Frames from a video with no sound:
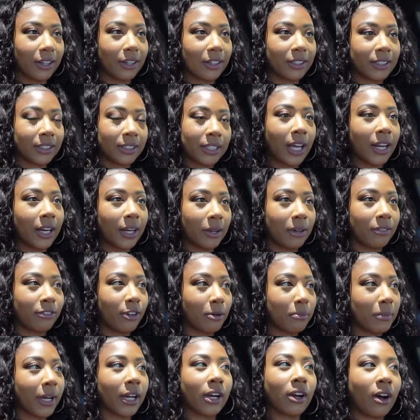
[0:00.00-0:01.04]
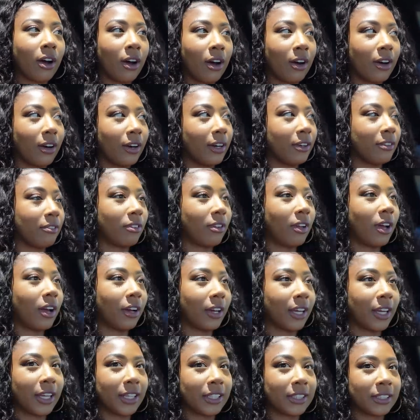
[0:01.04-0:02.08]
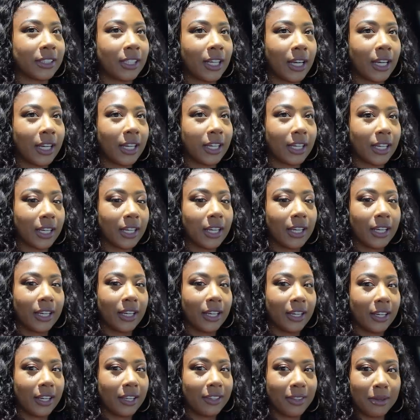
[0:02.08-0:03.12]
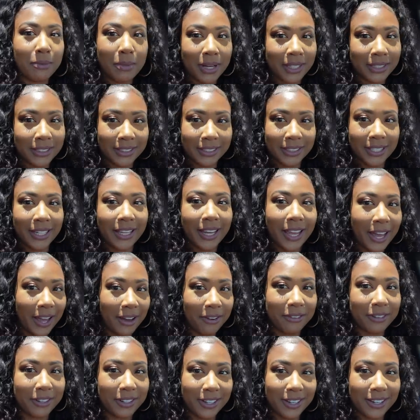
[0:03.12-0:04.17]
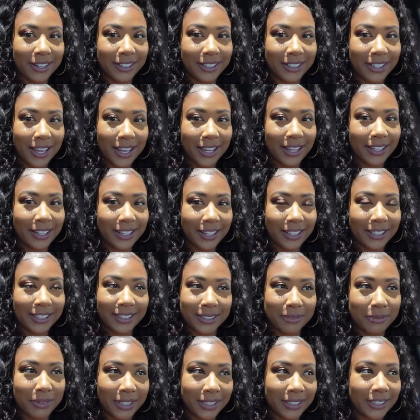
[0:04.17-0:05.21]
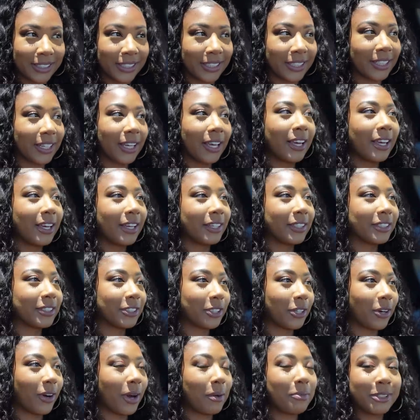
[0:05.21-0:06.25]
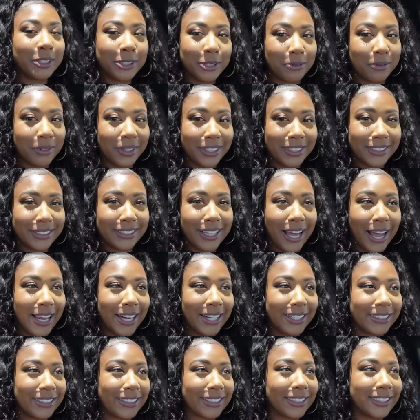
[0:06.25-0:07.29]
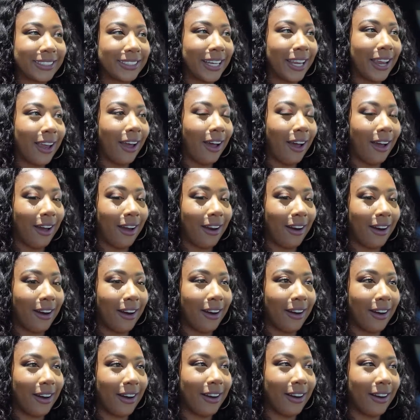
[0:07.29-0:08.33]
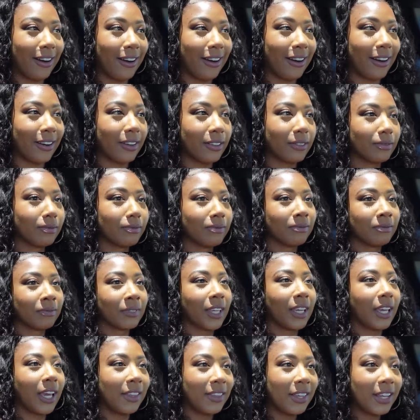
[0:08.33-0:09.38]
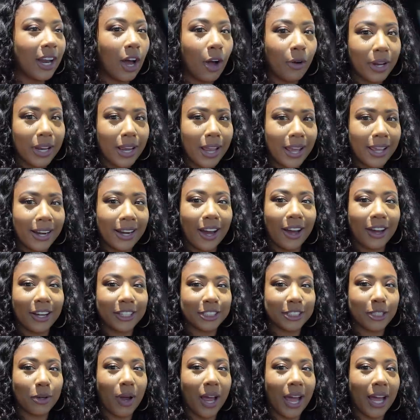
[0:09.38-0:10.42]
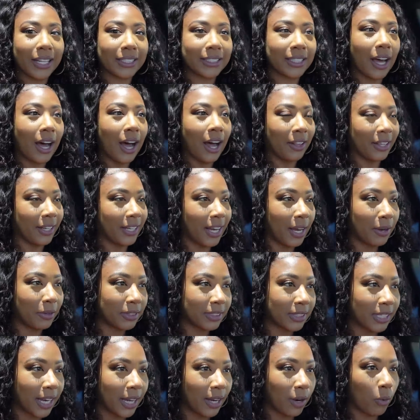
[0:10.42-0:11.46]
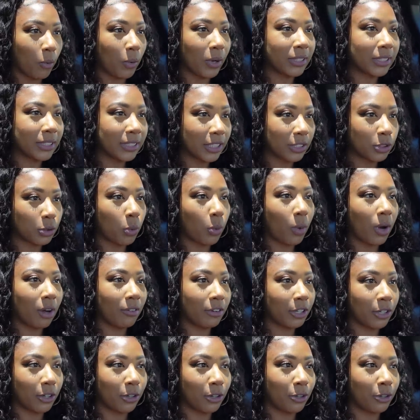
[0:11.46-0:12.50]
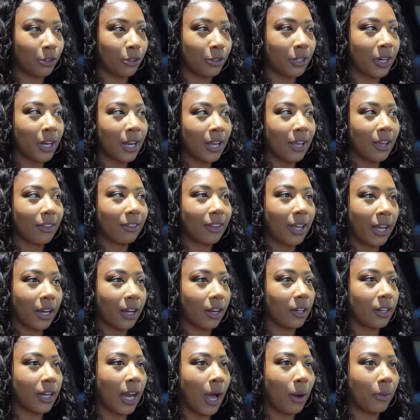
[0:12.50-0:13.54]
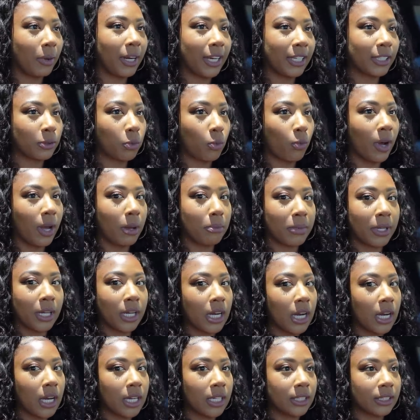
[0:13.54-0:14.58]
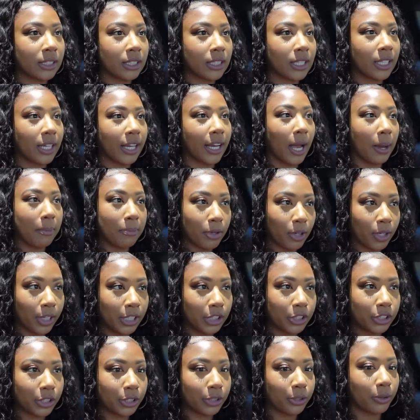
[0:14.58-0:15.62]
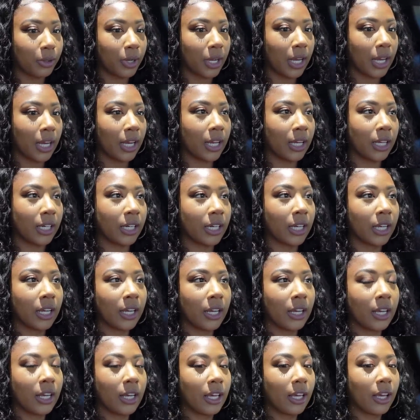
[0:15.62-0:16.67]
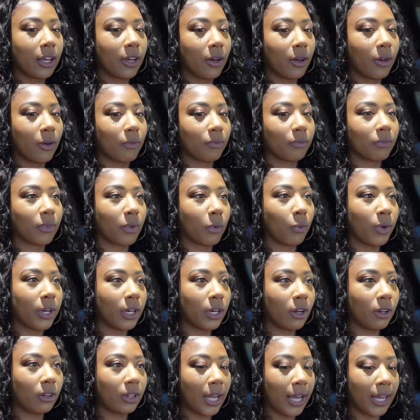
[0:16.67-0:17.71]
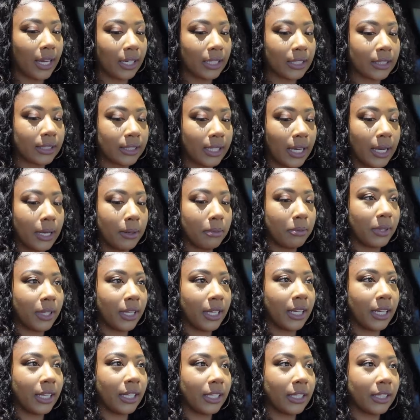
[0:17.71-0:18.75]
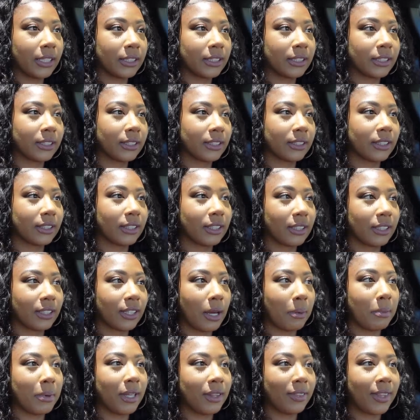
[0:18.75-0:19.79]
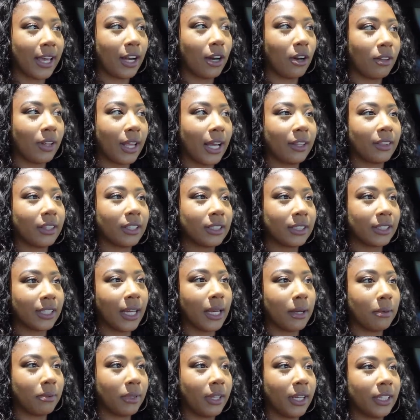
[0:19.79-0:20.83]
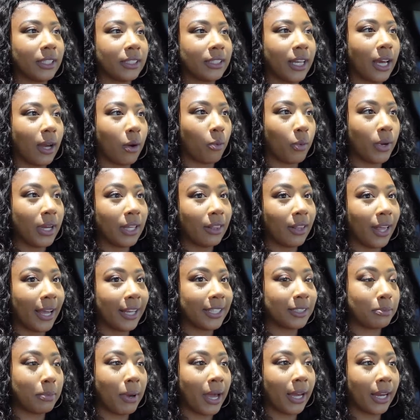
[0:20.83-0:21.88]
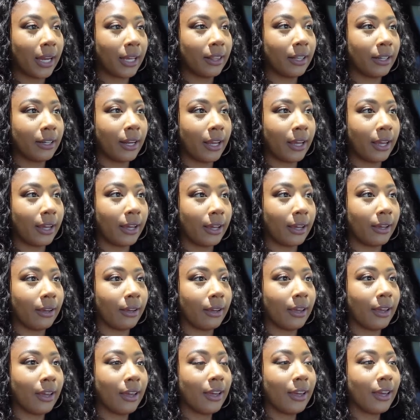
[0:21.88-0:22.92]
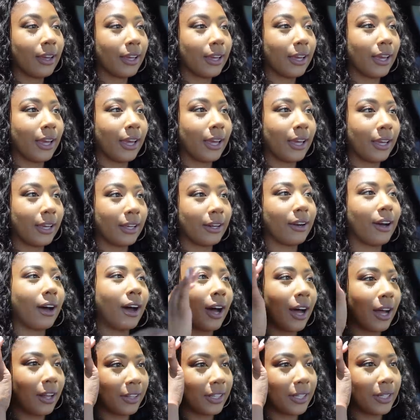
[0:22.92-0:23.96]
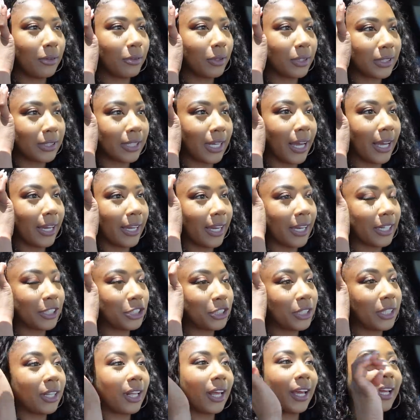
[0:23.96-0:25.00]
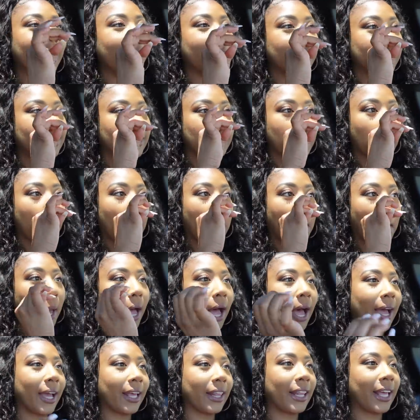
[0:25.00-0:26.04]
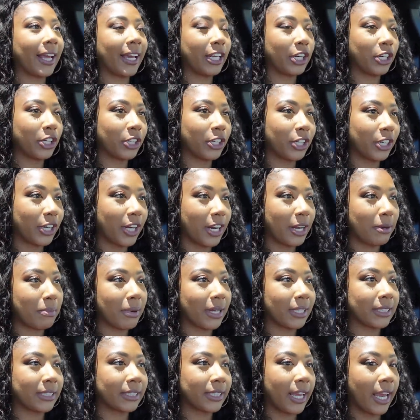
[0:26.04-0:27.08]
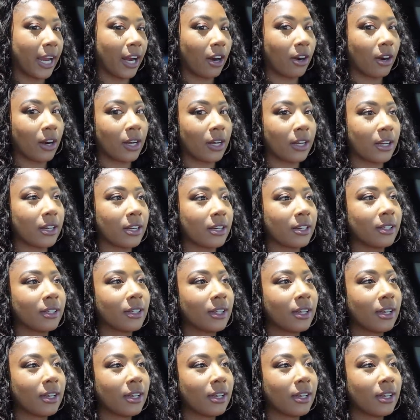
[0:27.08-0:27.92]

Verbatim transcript: setup for my car and vlogging. It's like the best thing ever. Like, it's amazing. So I'm super excited to see her. And then, oh yeah, and I also asked Holly, I was like, what does a 12-year-old like nowadays want? Because like I'm 32 and we don't like the same things. I mean, they don't like the same things that we liked back in the day. And Holly was like, yeah, she likes eyeliner and mascara.